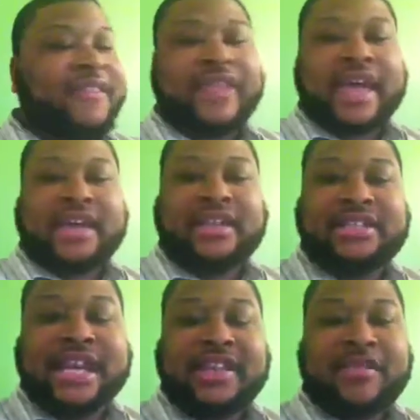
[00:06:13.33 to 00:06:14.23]
that can
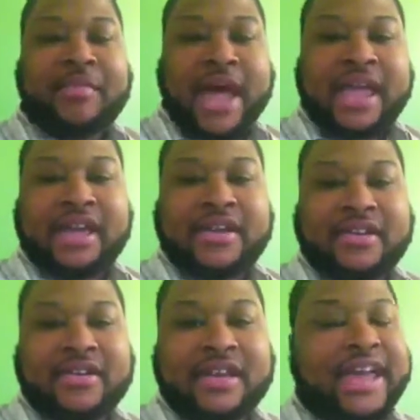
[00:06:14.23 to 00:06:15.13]
take the mic
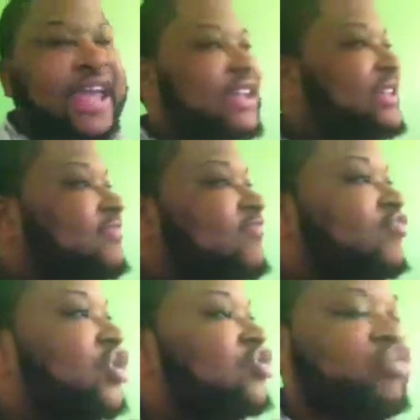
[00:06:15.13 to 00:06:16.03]
and
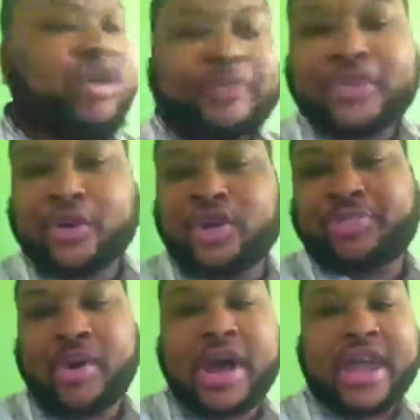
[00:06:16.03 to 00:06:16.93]
just rip the church
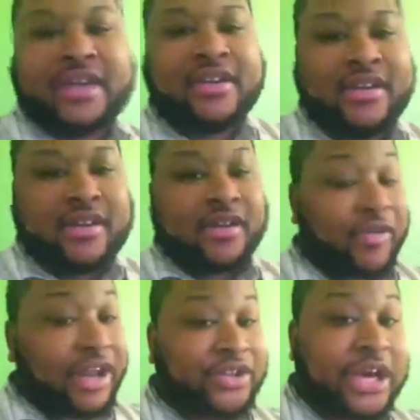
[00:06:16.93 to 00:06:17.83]
apart,
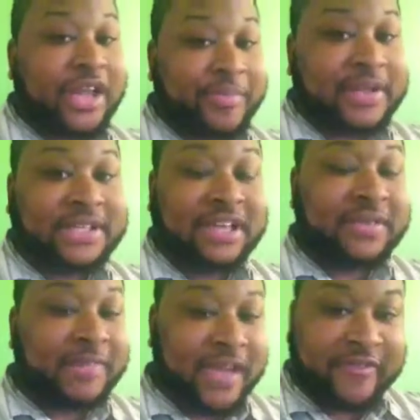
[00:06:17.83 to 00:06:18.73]
they try their best to
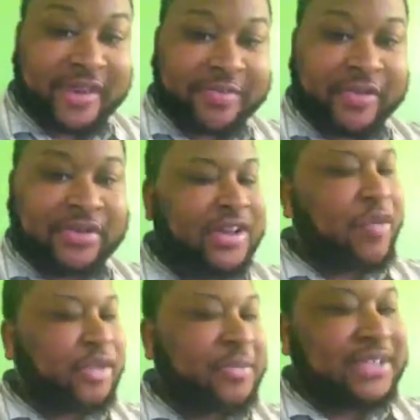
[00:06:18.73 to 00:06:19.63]
keep the mic from that person. They
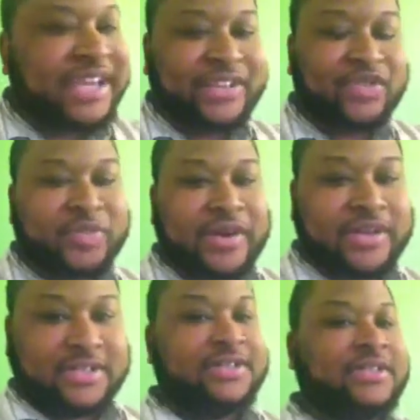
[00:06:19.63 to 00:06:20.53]
don't want them to say too
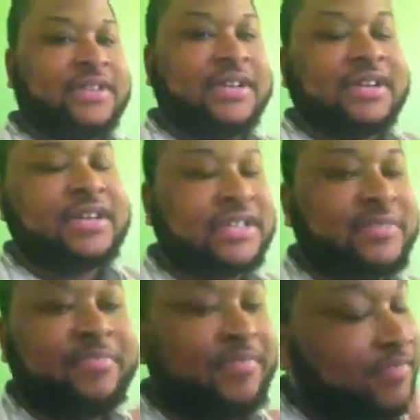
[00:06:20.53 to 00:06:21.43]
much
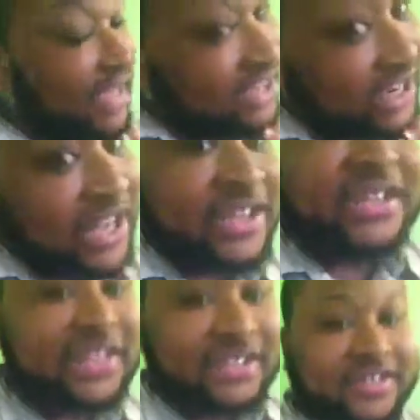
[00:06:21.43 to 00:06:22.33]
because they're
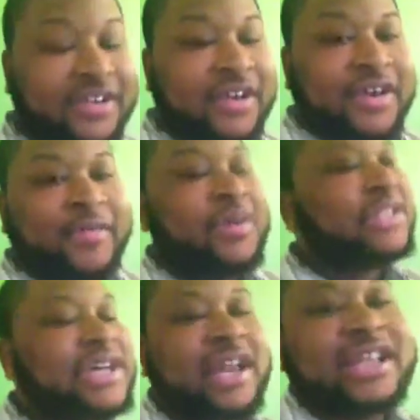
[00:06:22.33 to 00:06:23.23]
jealous. But it's